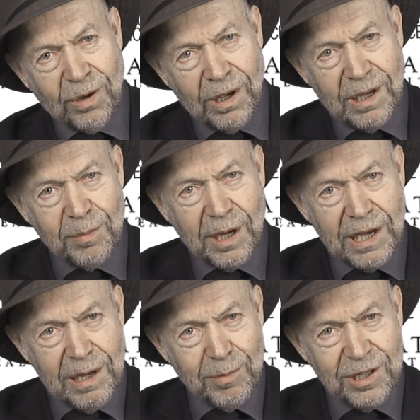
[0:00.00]
okay,
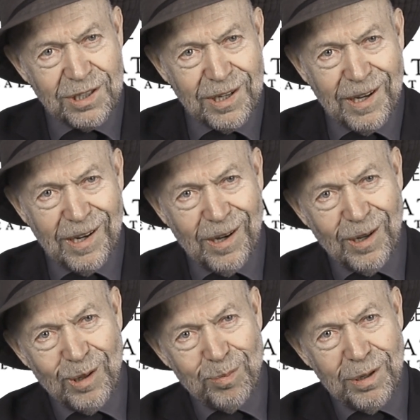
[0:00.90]
Miami's getting a
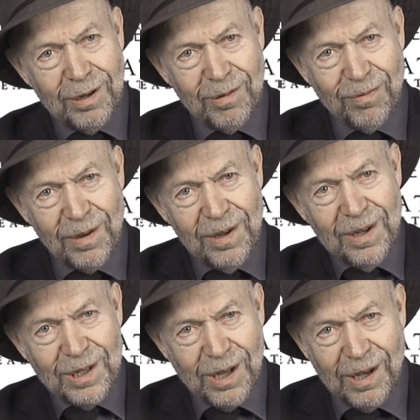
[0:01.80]
little bit of
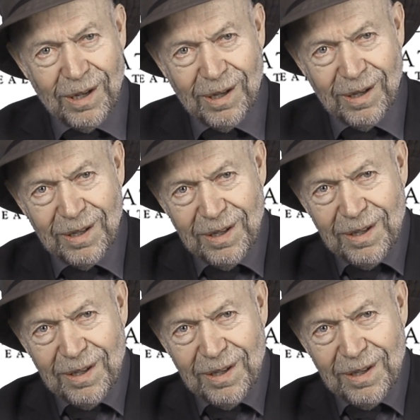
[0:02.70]
uh,